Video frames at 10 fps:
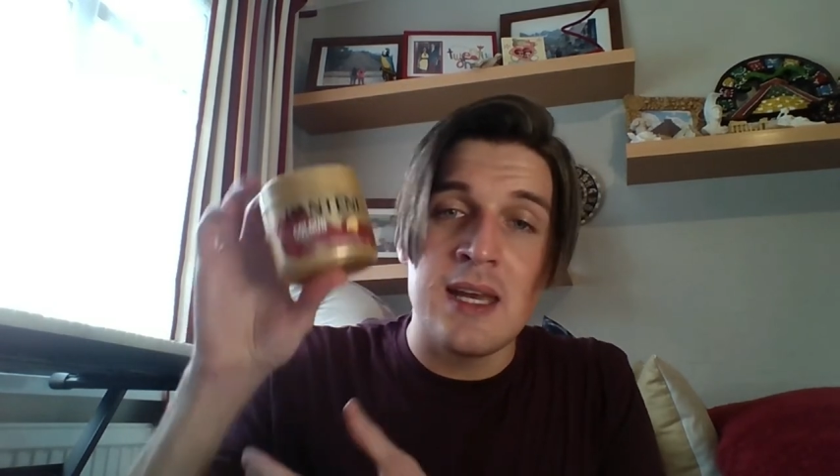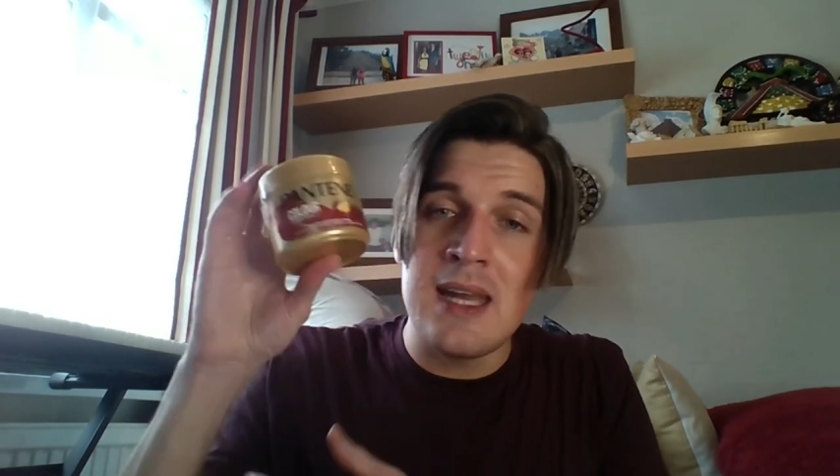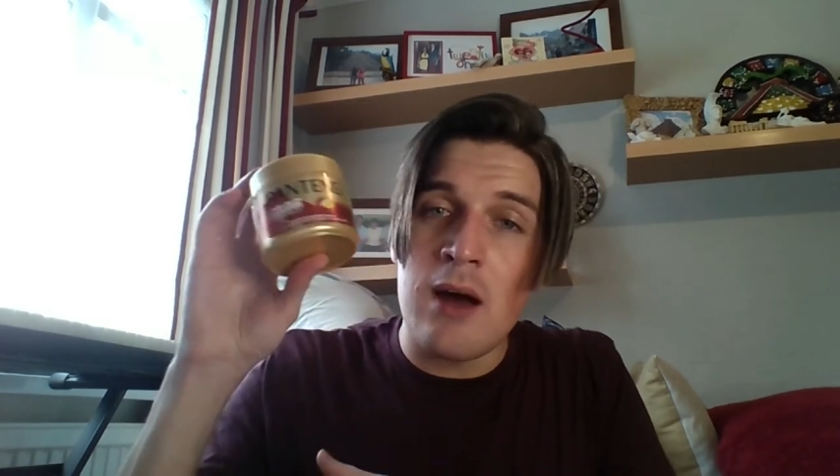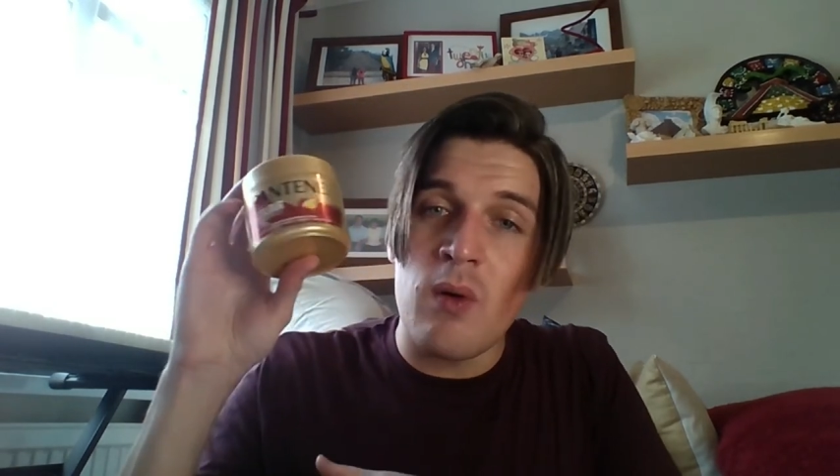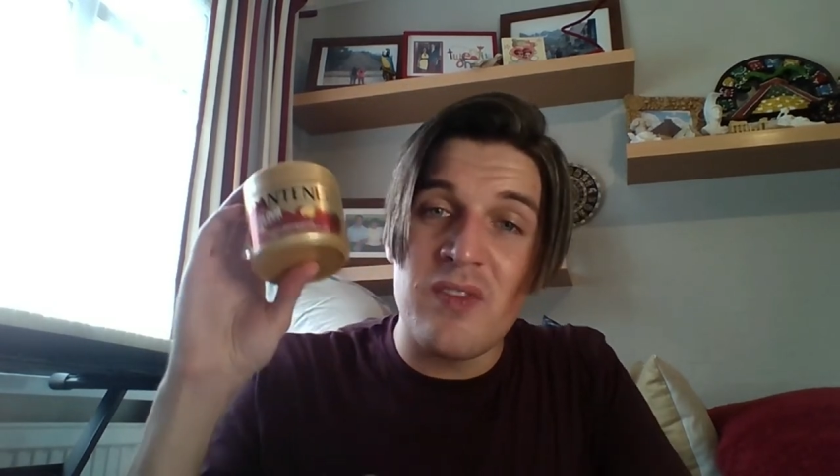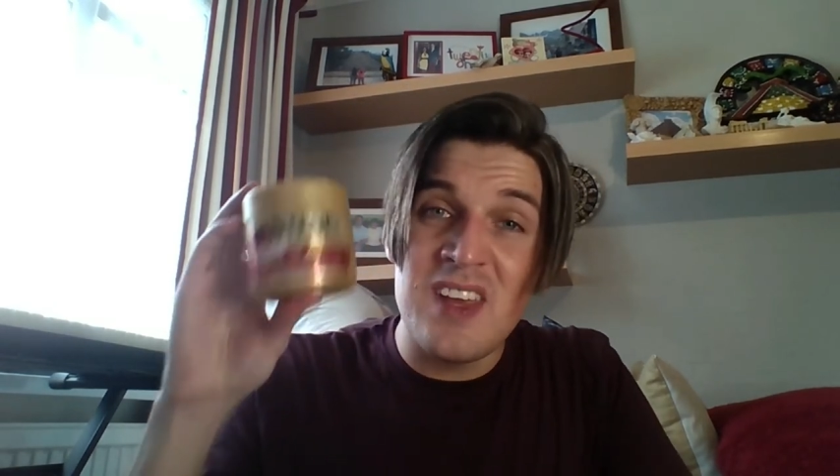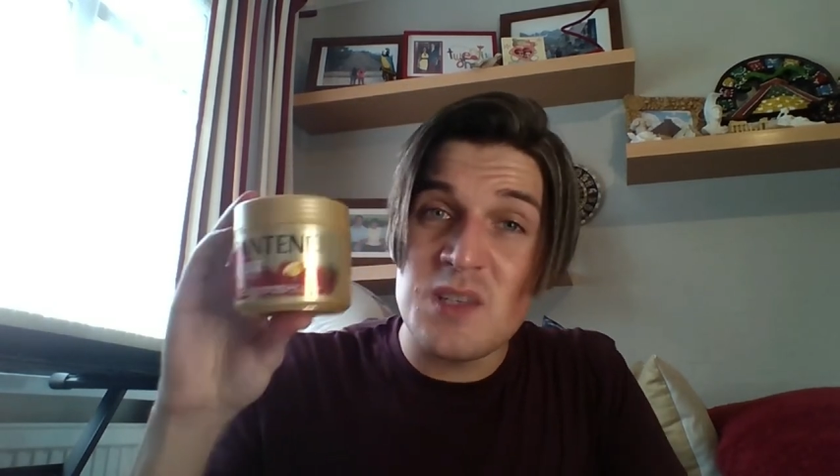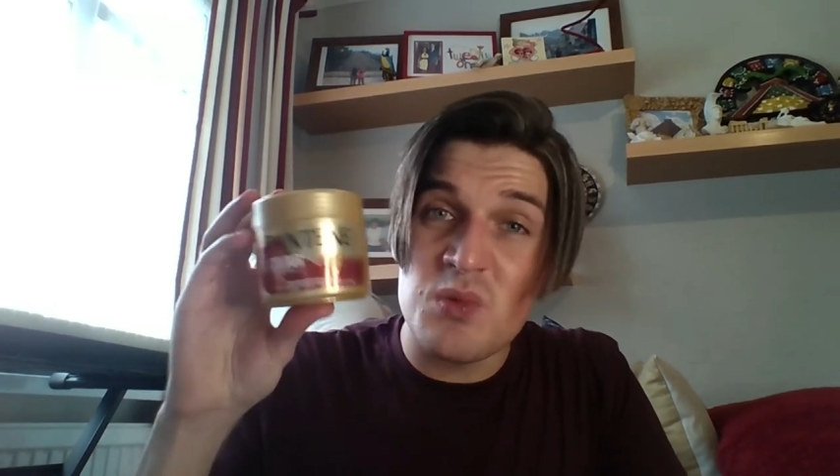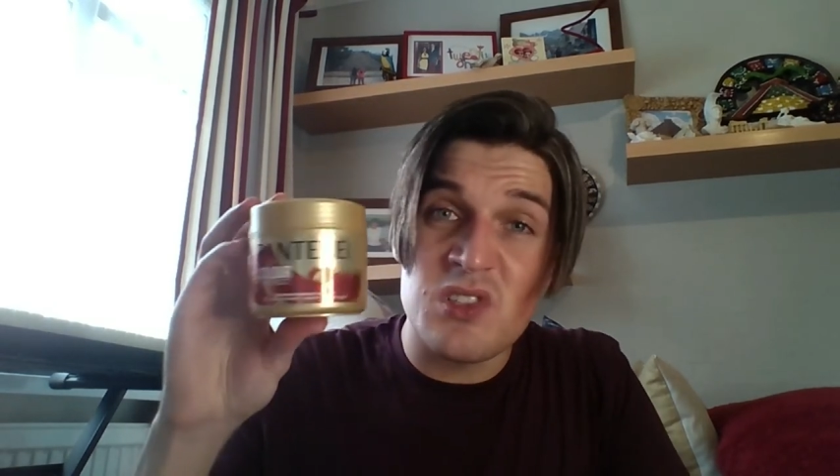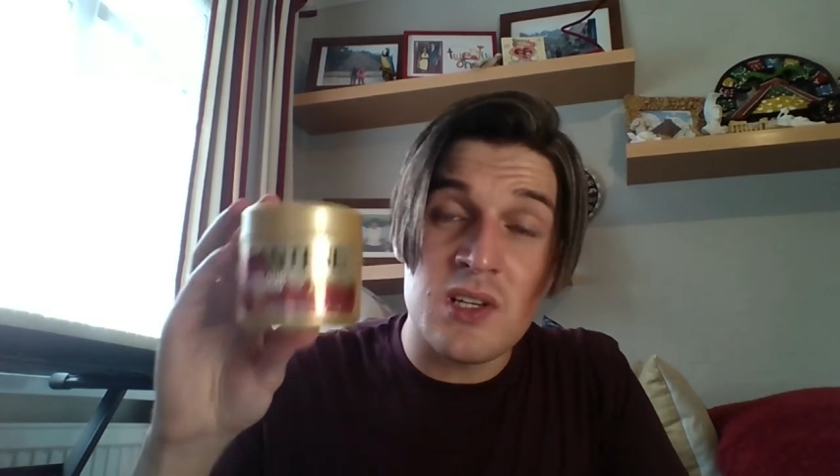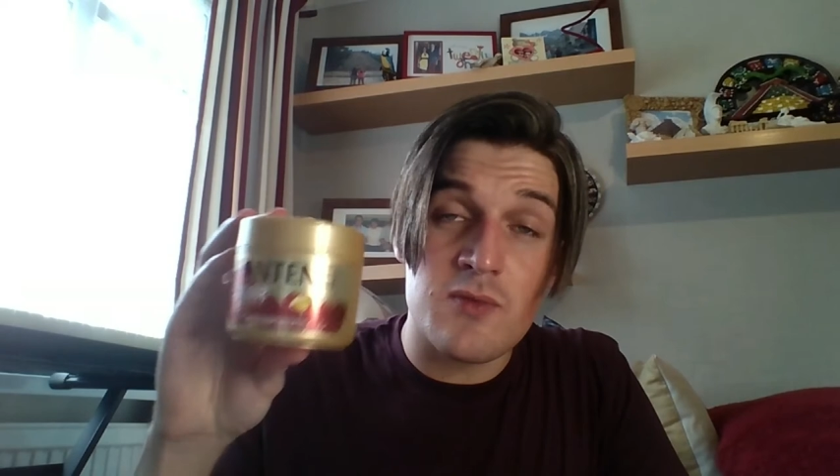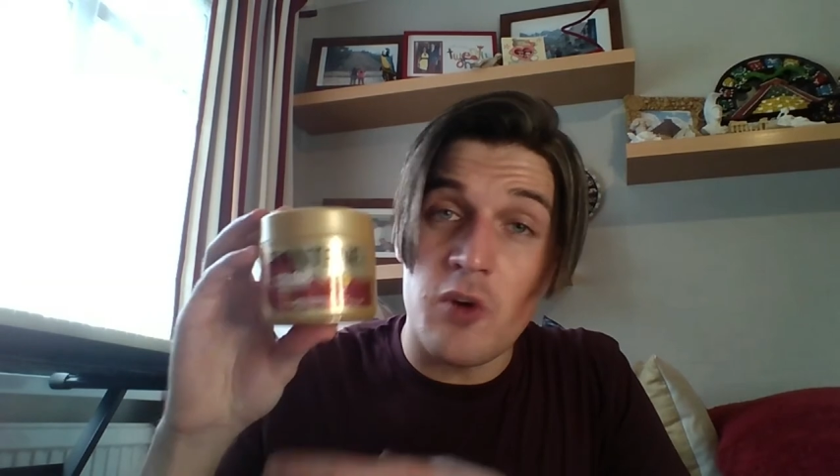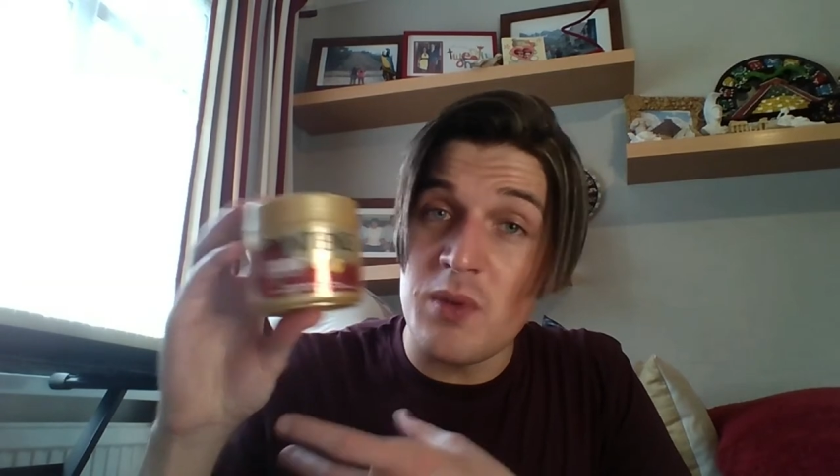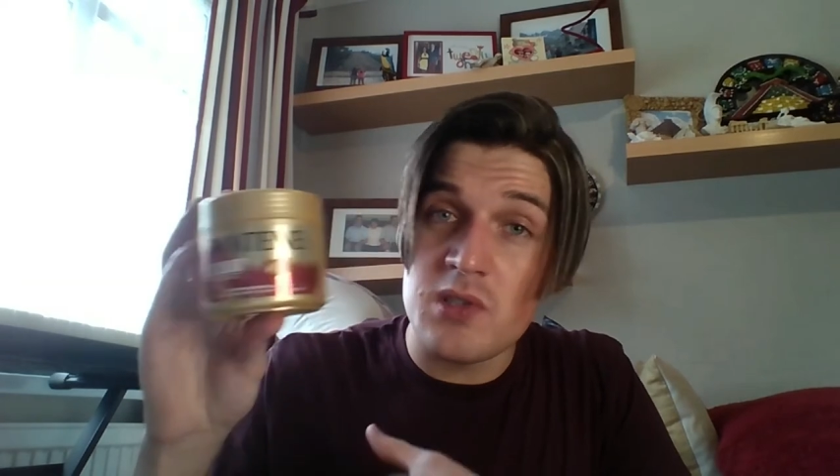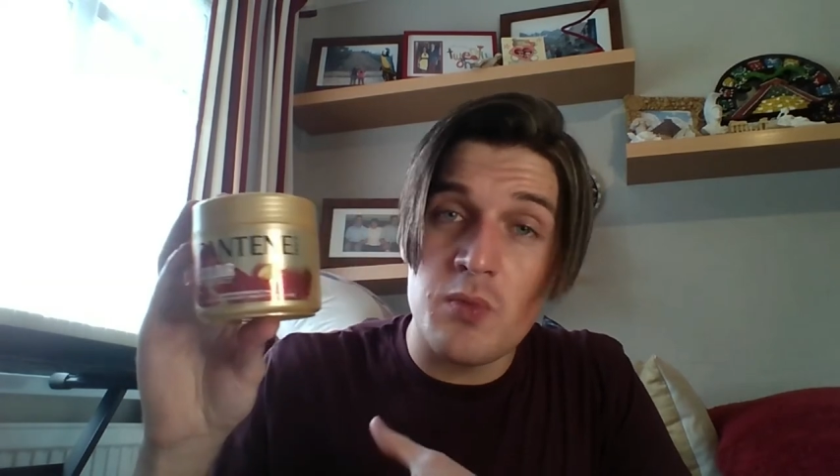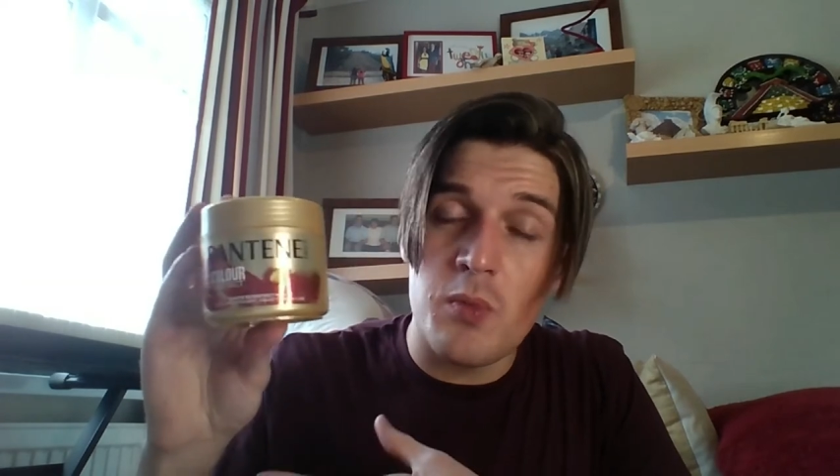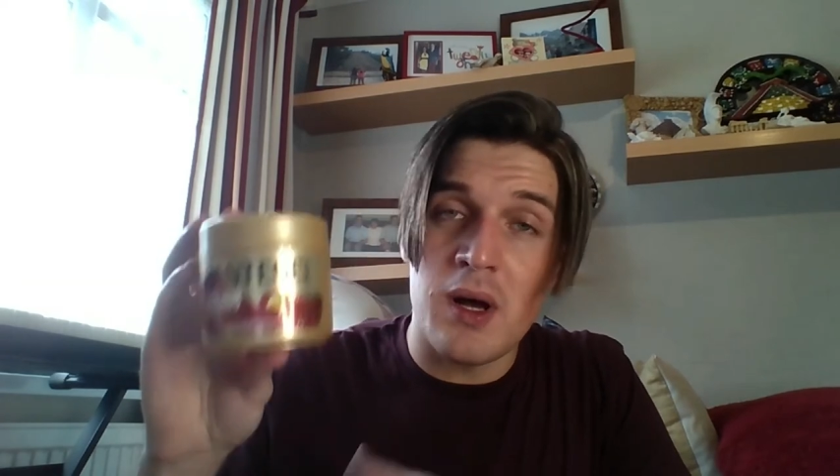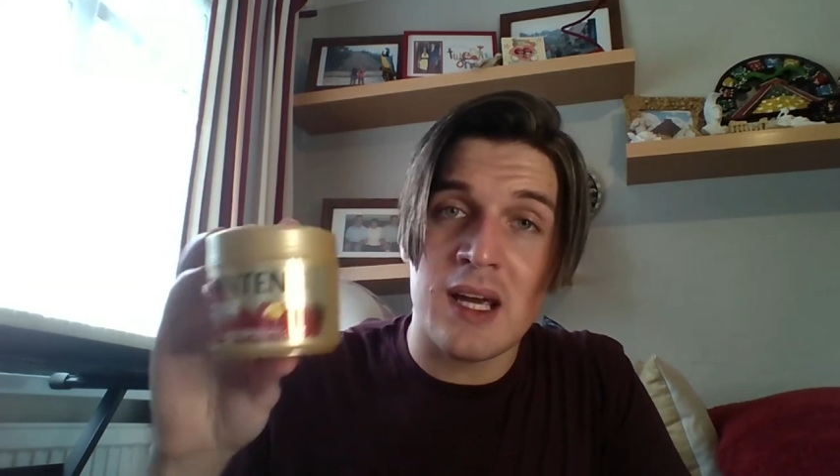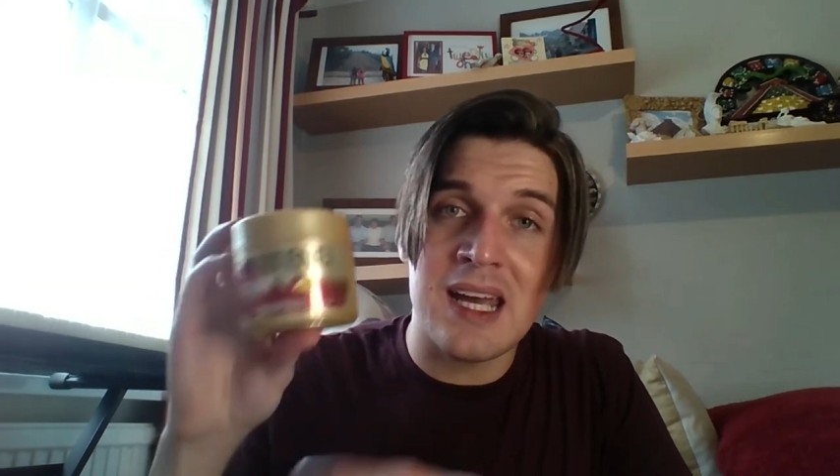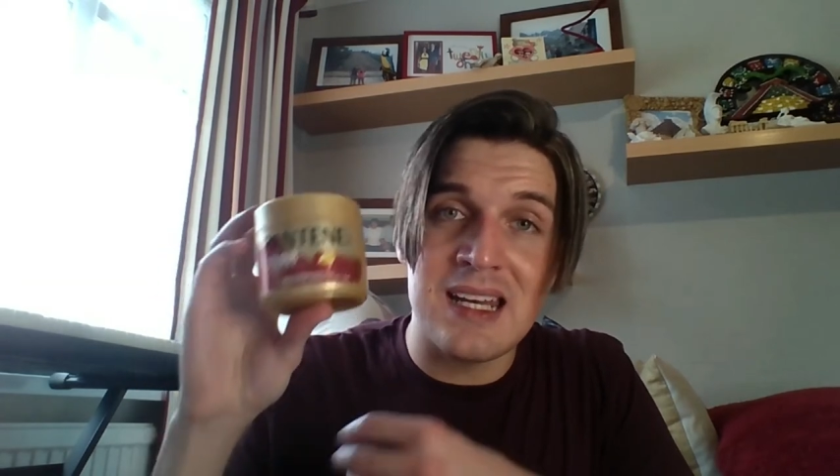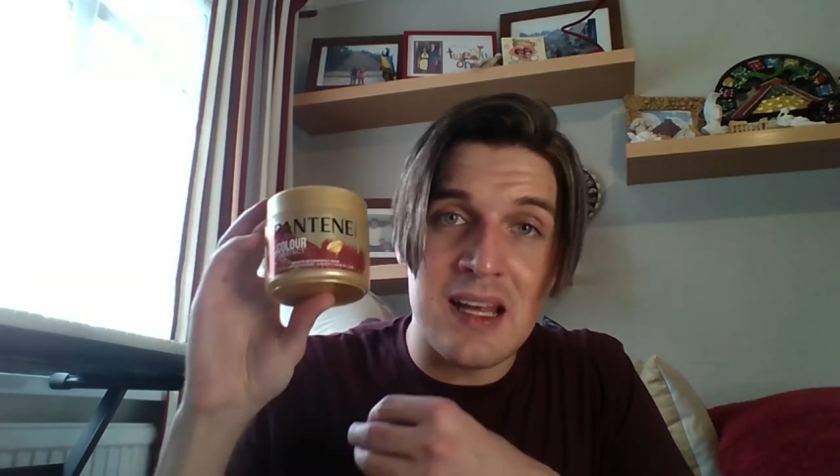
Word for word: Now, this was just from a supermarket.